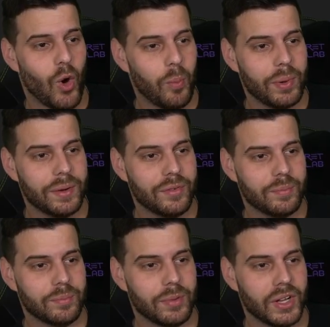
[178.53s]
open
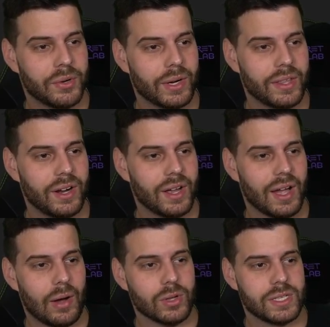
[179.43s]
button right there.
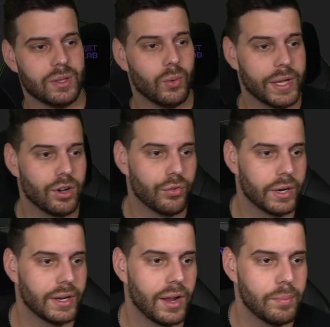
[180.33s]
I was in the way
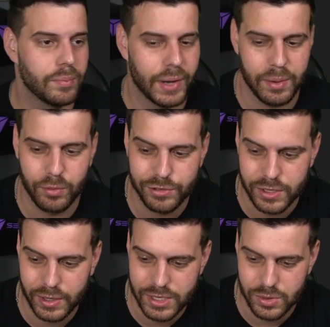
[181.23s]
covering it up, but I moved so
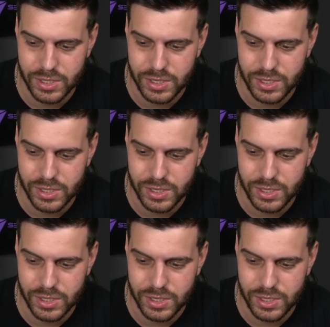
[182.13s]
you guys could